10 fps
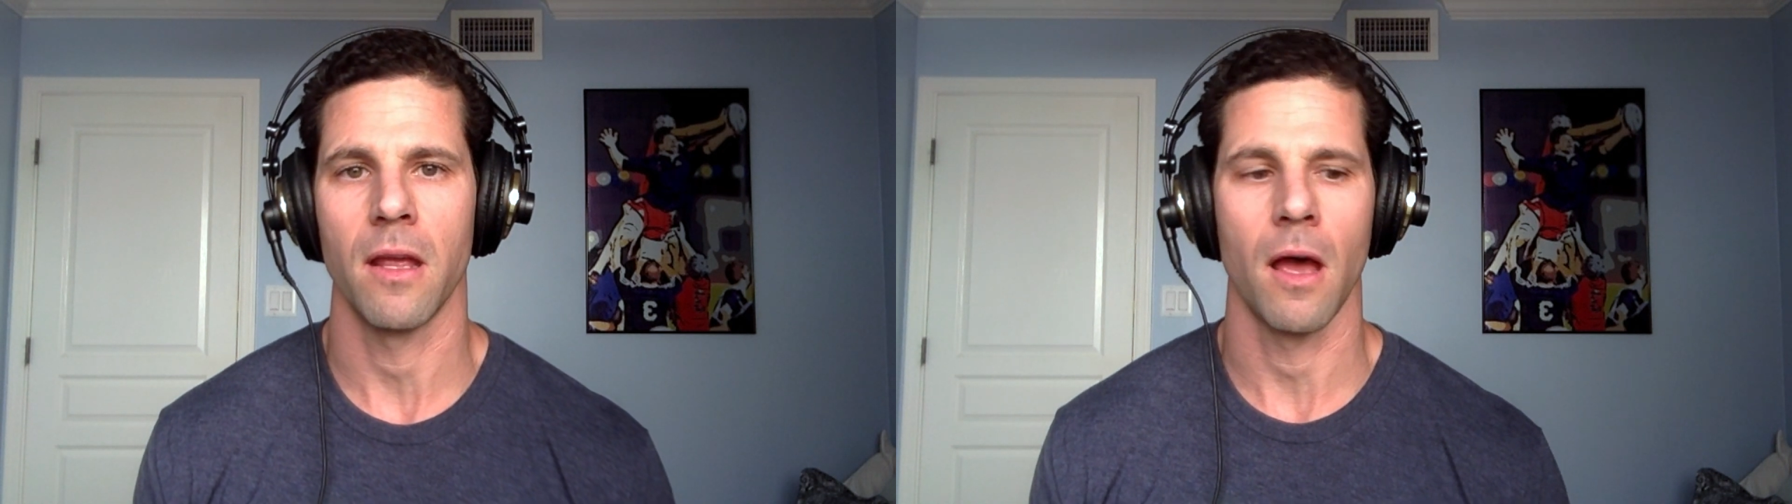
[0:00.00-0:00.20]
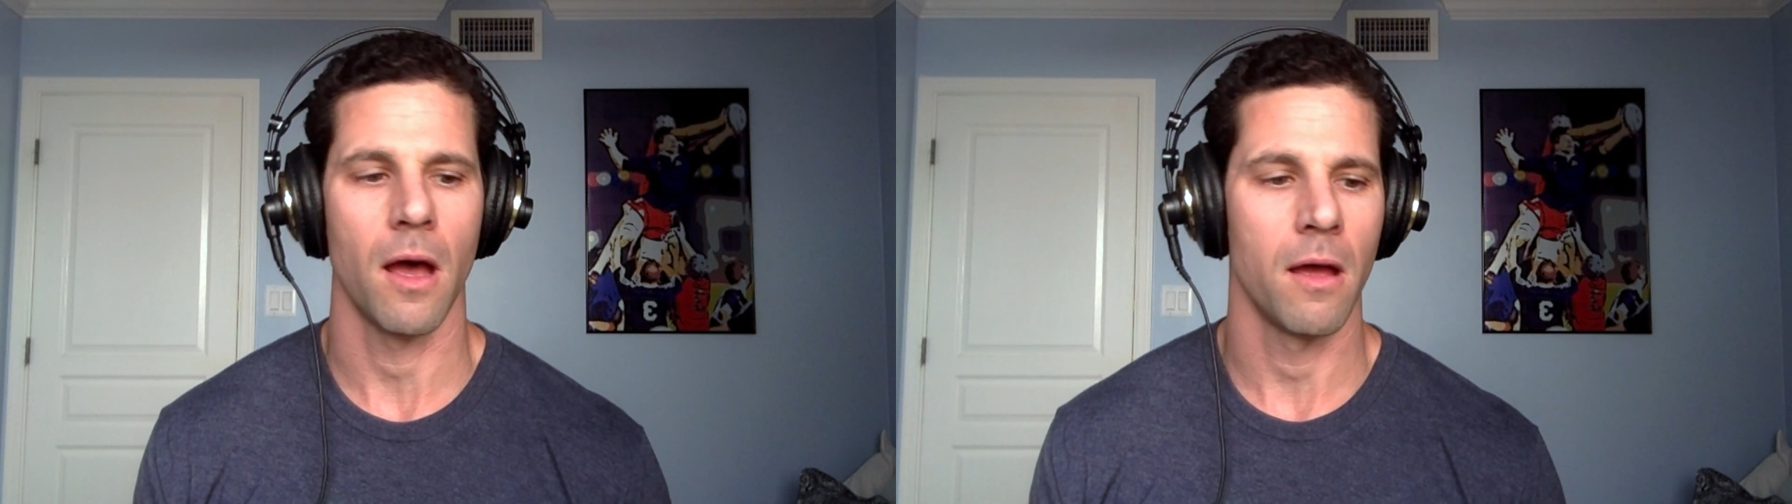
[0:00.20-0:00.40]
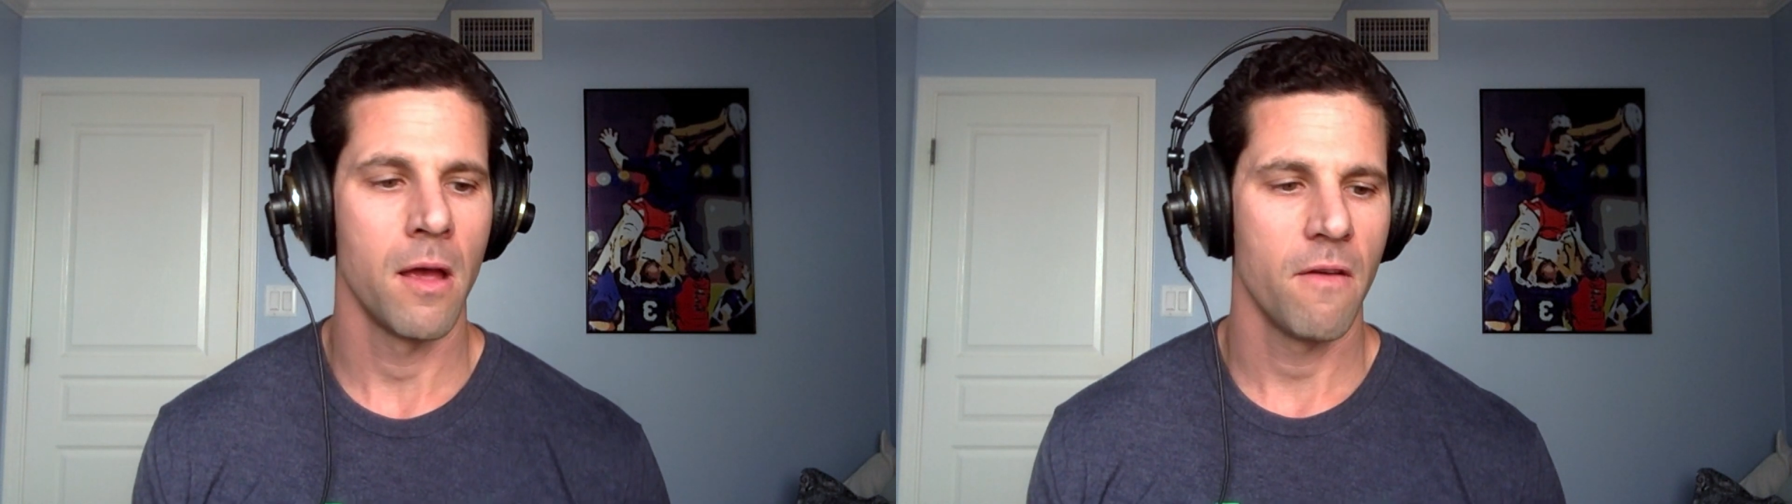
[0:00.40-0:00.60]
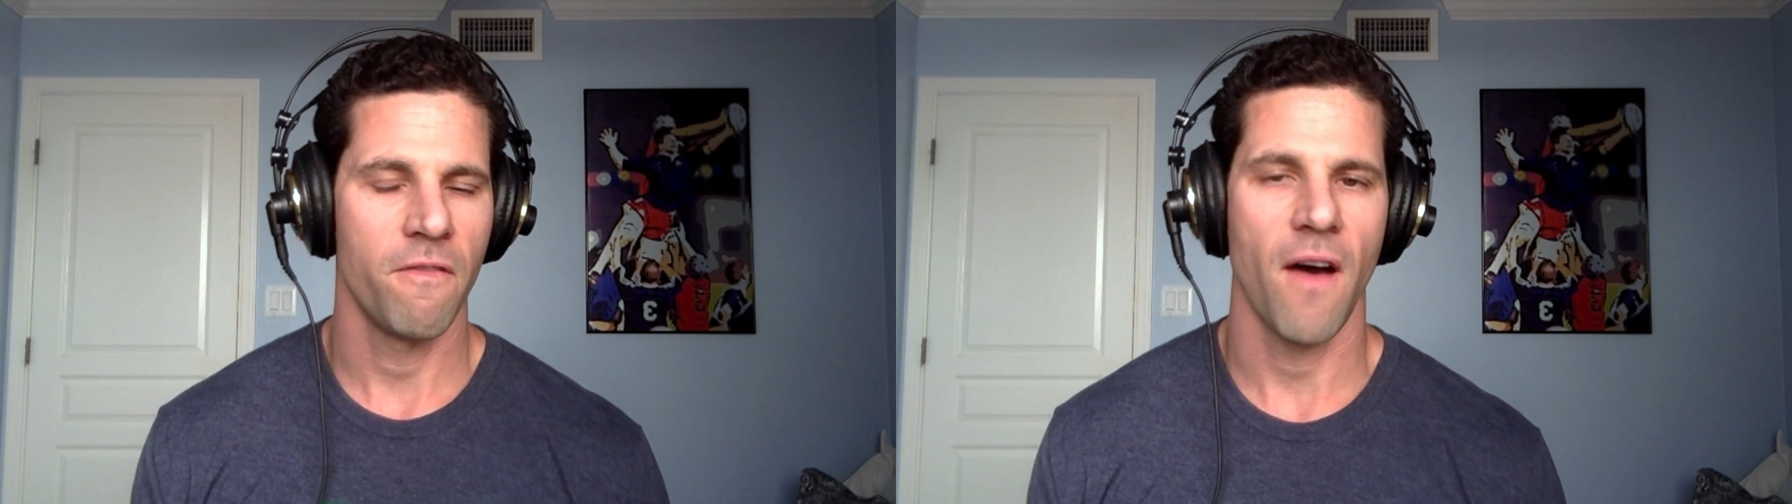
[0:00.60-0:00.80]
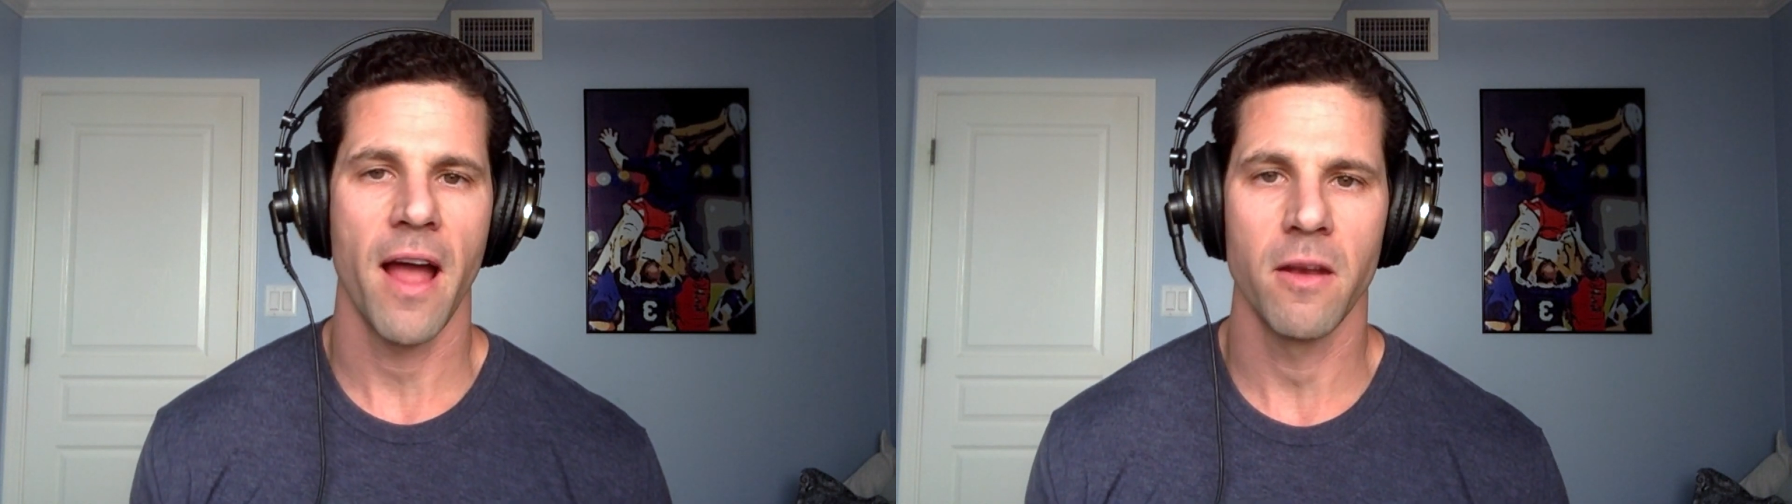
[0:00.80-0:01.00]

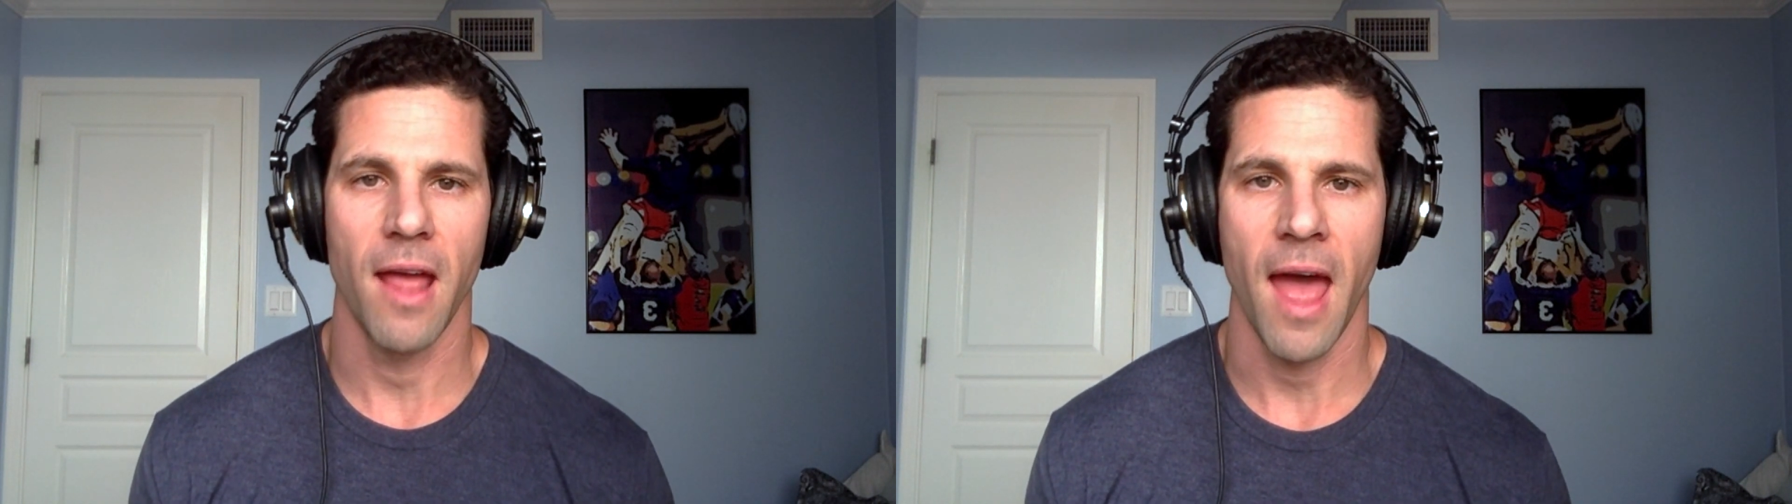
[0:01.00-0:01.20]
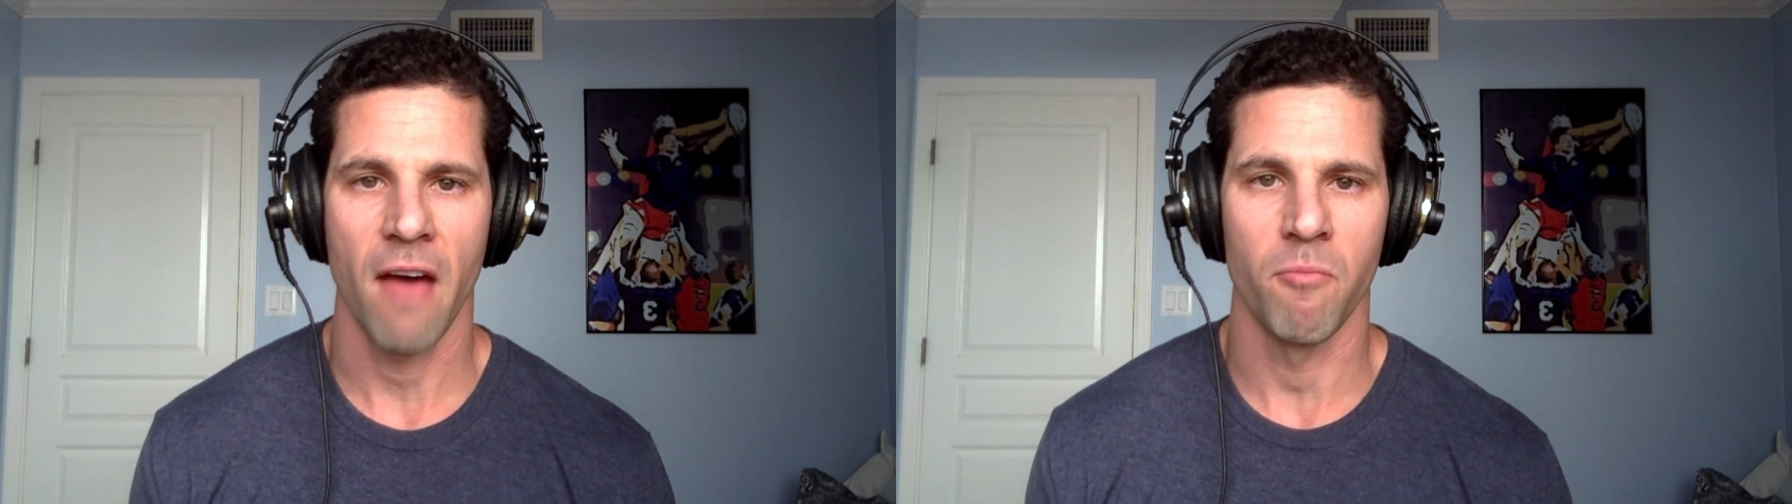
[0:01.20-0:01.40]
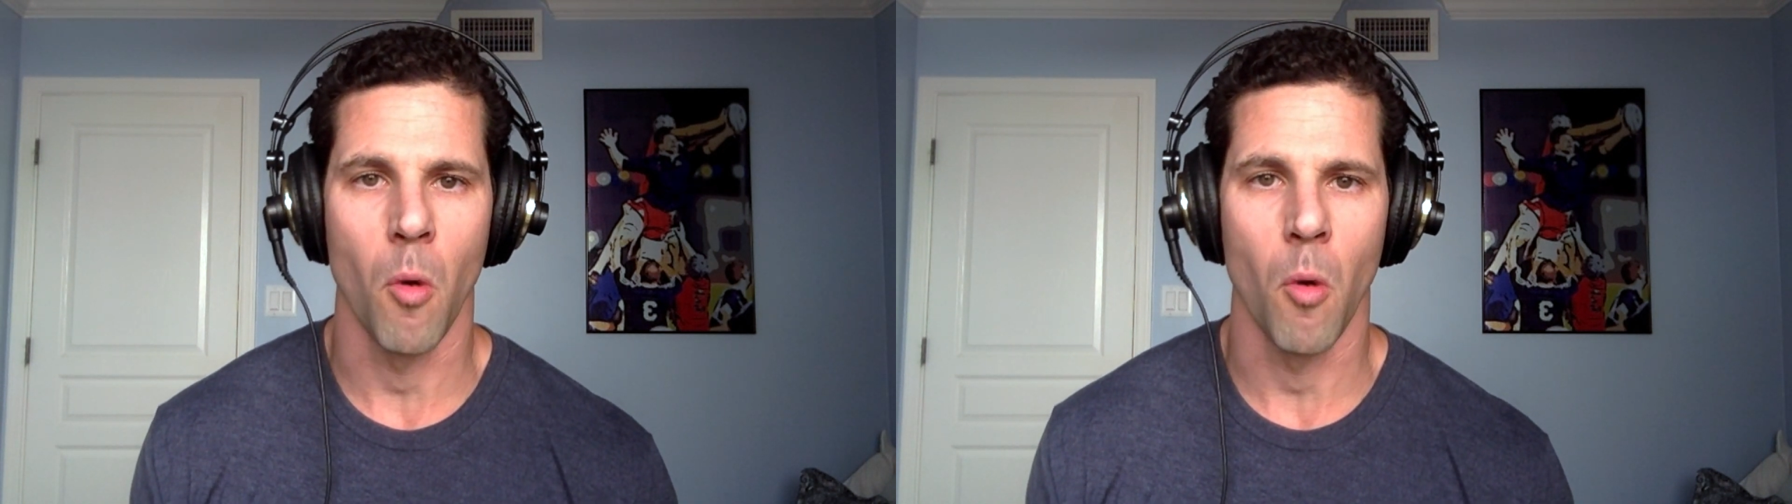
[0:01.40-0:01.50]
have